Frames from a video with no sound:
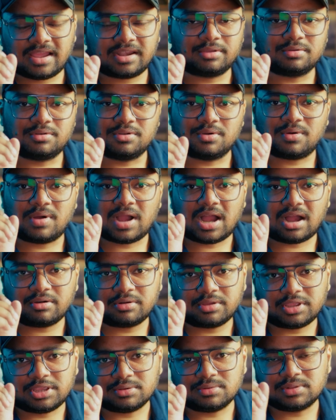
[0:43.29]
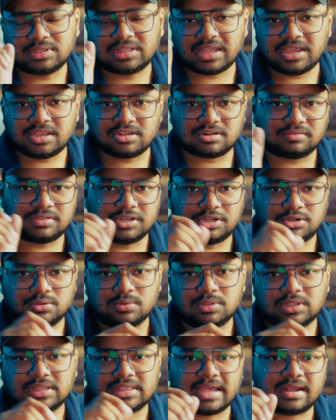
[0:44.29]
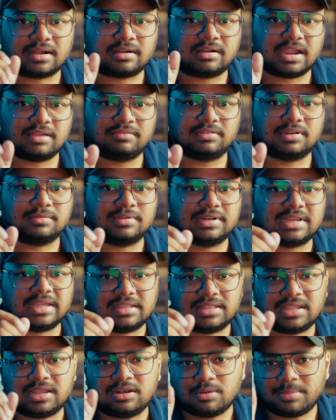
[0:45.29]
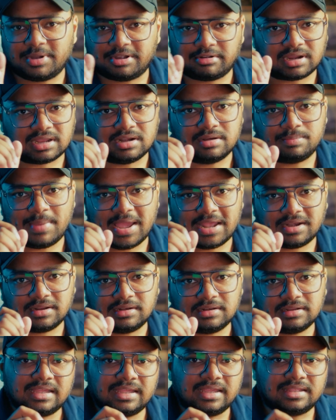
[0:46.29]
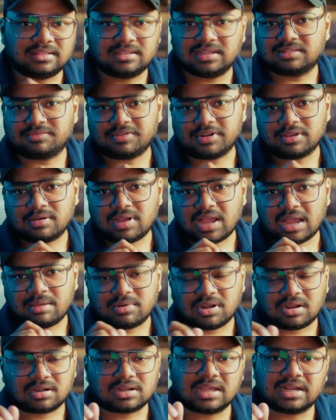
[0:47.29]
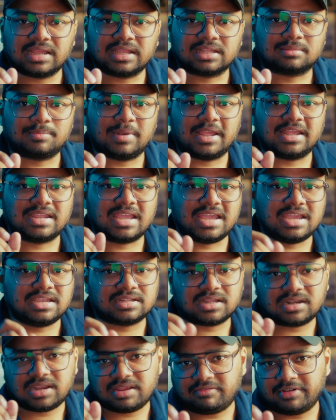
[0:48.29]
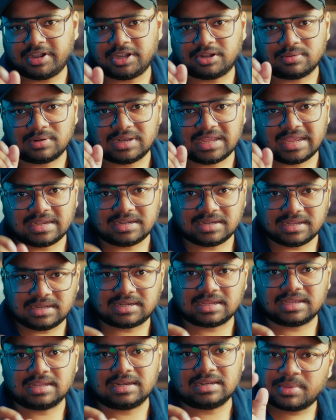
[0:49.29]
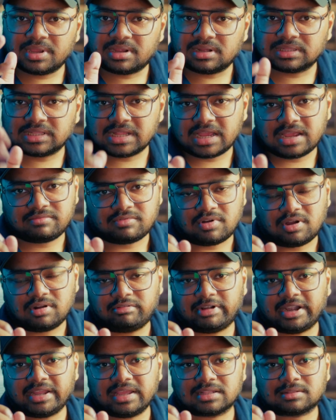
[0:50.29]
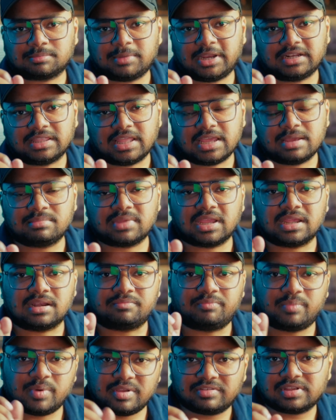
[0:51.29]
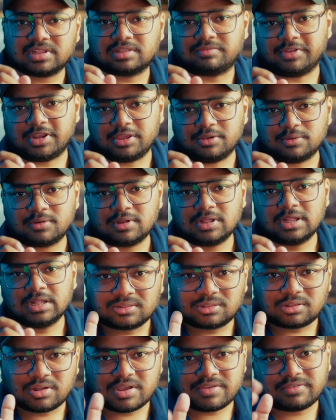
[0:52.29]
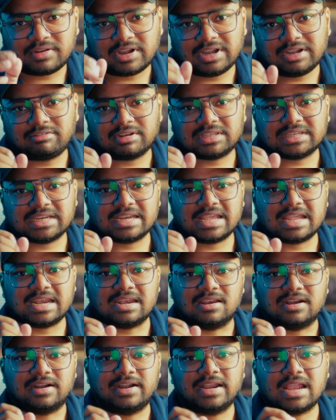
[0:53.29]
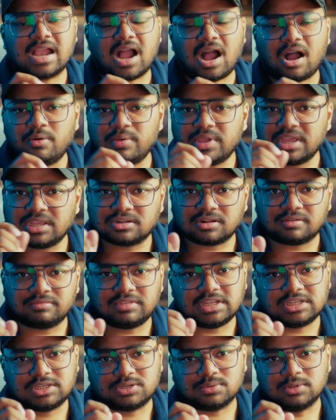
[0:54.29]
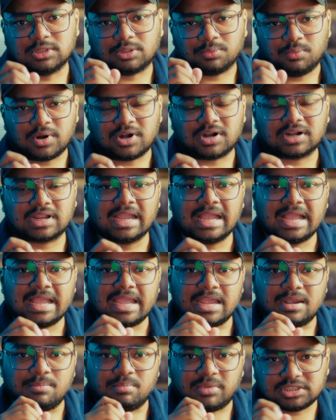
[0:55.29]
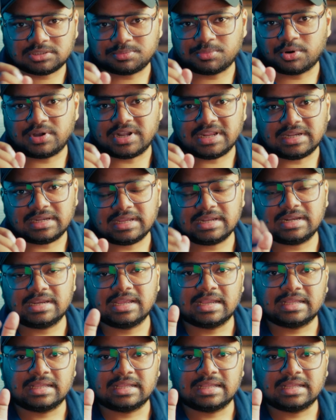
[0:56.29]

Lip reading: and you know how to use each of the tools that are available in the Lumetri Color panel. In this video, I'm not gonna explain each and every tool in detail because I have already explained them in a previous video. So if you're interested in learning how each of these tools work in much more detail,